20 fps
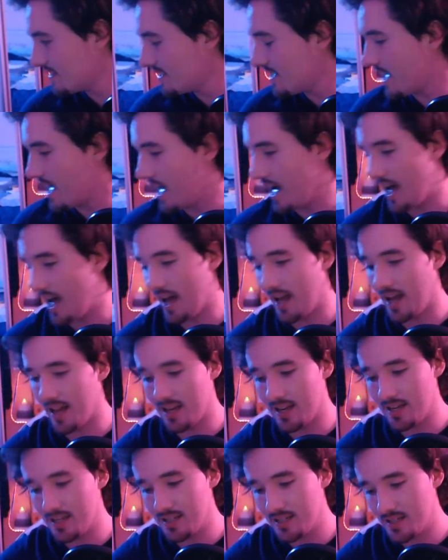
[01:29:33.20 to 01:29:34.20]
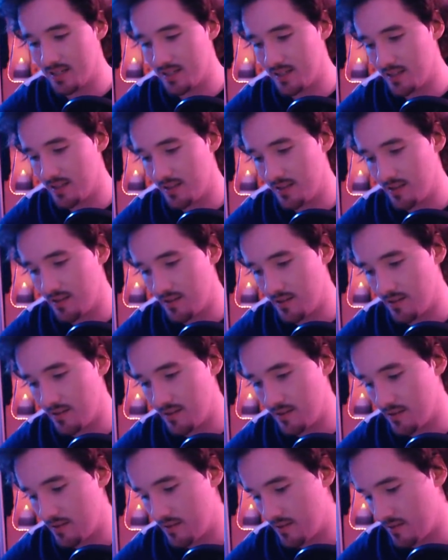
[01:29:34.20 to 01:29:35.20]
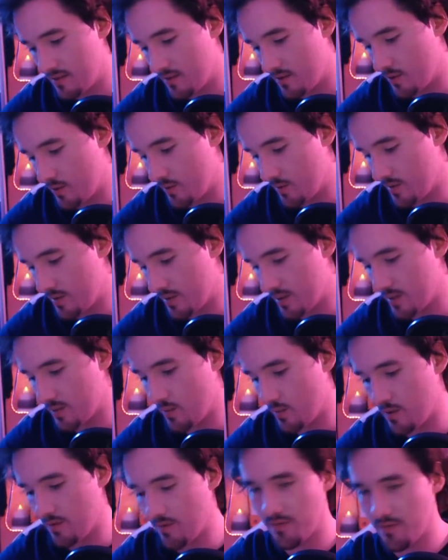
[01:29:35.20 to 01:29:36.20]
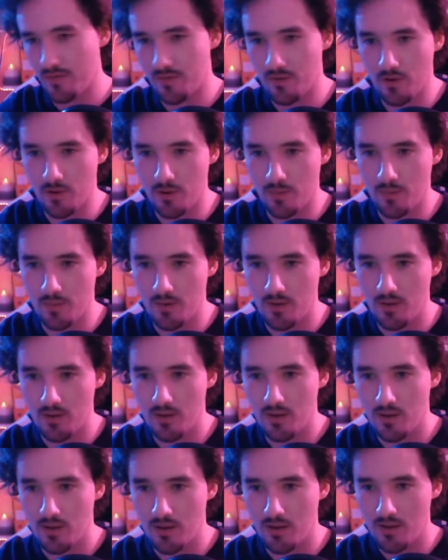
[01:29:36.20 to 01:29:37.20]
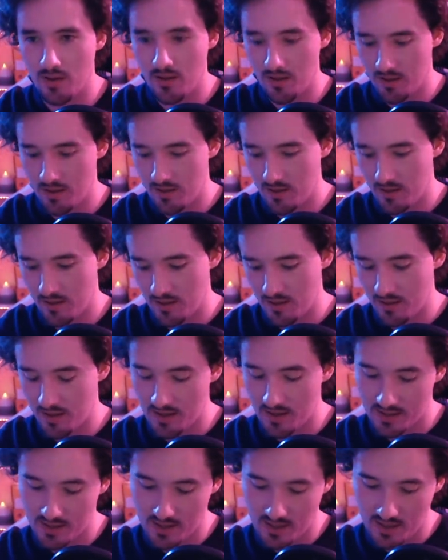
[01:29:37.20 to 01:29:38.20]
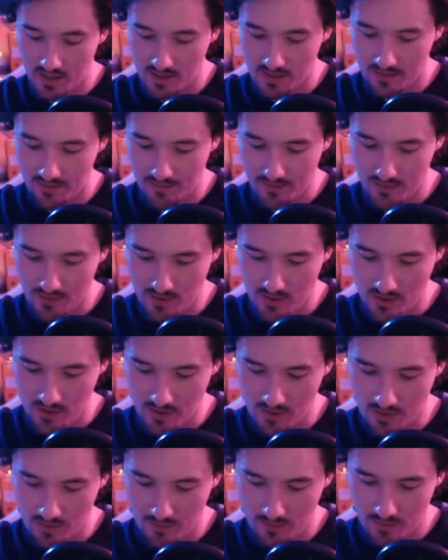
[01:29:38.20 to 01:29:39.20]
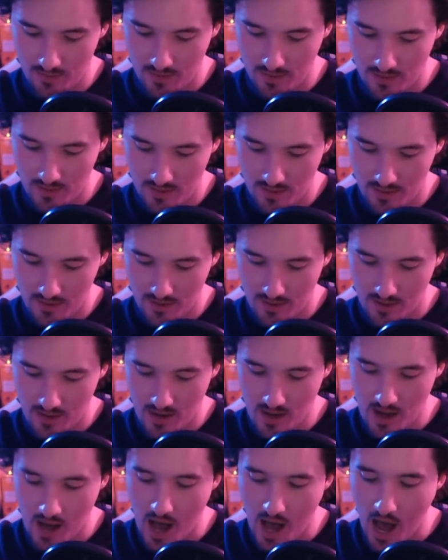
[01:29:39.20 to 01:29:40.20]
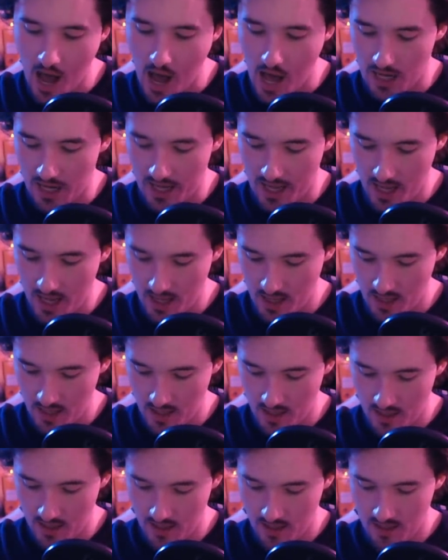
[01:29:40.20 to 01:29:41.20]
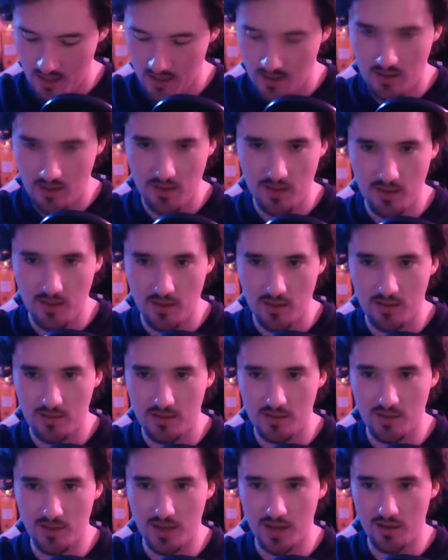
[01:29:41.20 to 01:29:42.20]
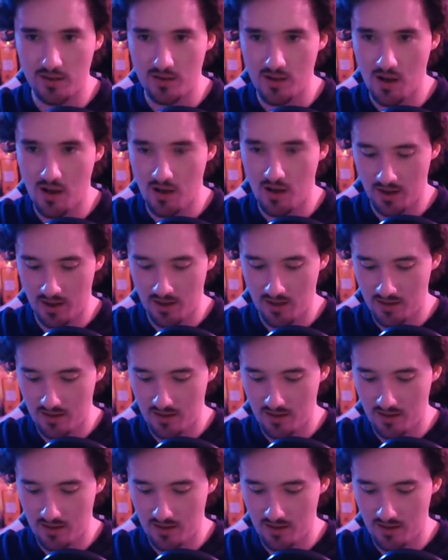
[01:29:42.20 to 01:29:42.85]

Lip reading: And who's this one from? This is from Alia. So thank you to Alia.